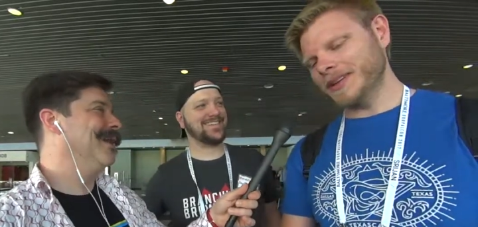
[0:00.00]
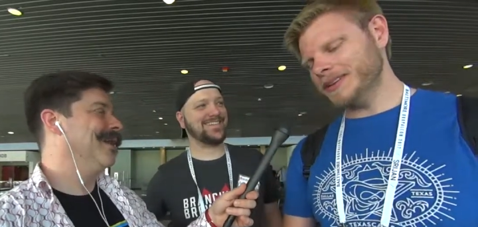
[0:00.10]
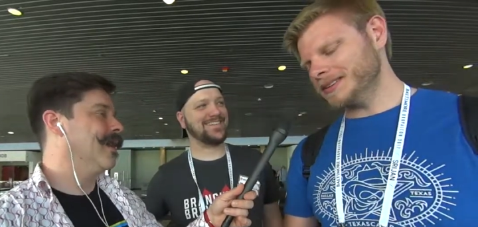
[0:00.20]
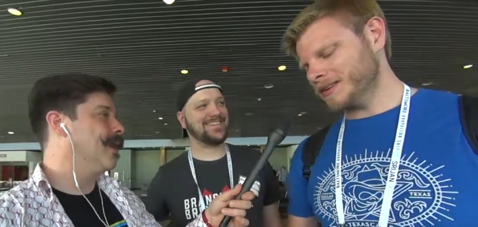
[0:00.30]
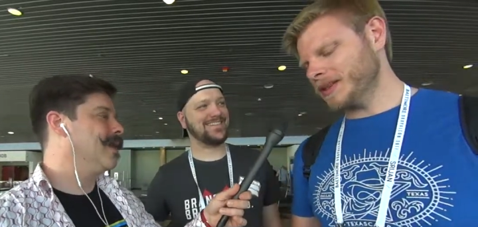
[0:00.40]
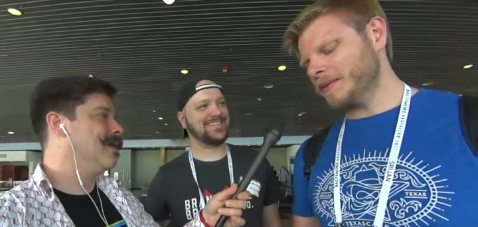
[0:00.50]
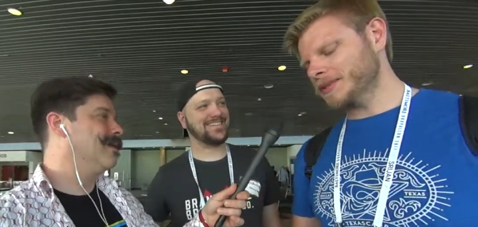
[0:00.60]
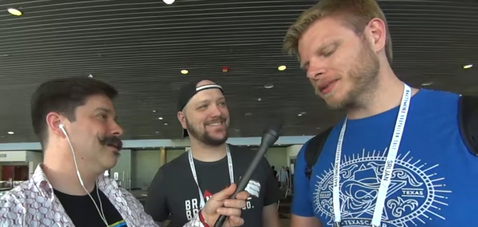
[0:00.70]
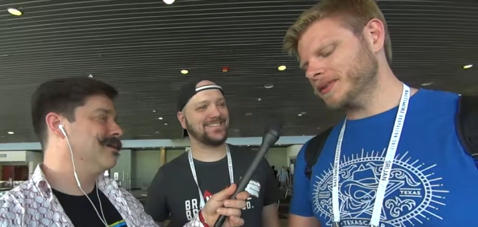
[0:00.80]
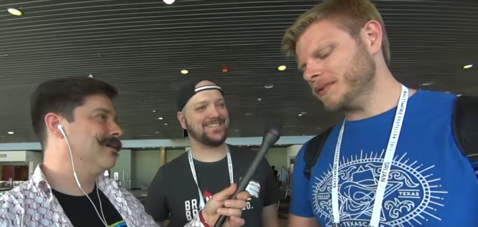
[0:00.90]
Speaker 1: uh, so that
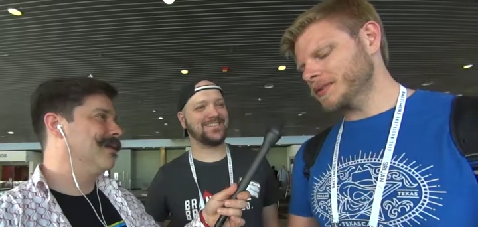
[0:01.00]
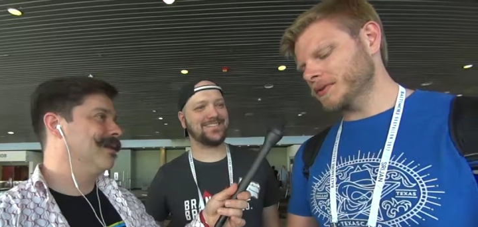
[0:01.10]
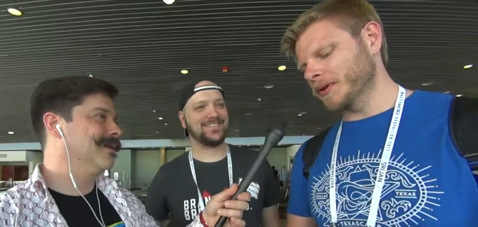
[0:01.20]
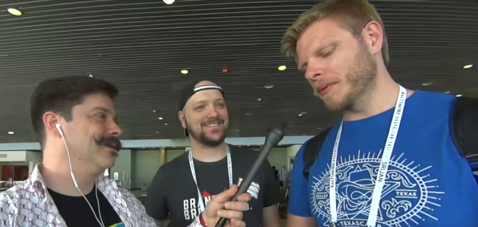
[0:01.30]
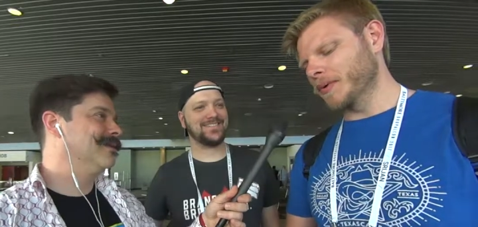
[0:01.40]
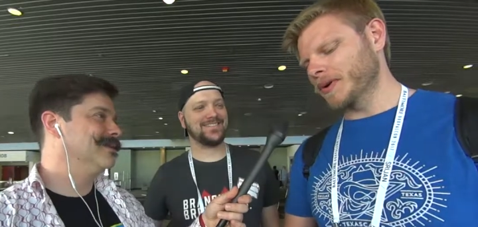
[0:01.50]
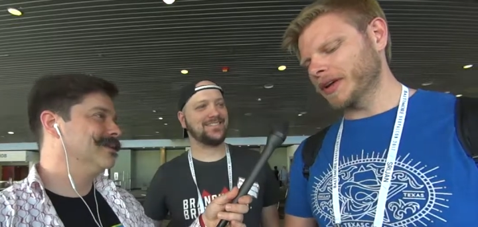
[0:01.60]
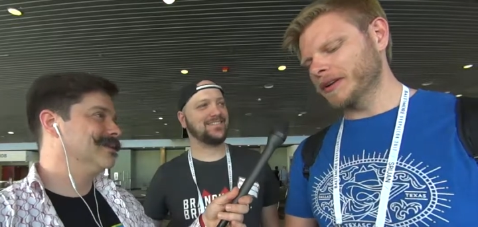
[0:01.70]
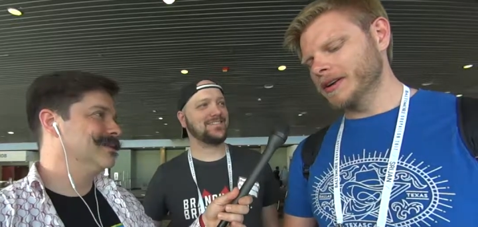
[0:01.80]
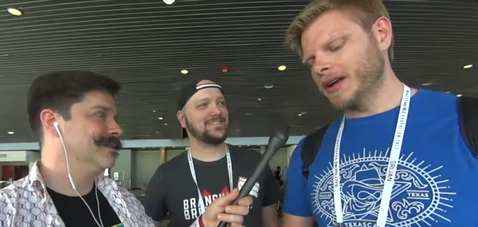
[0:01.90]
was that was really
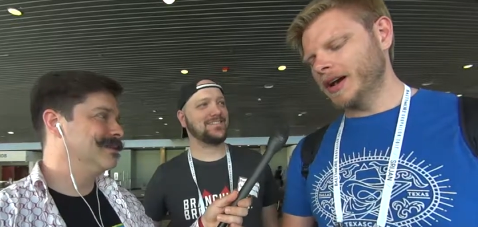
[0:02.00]
rewarding.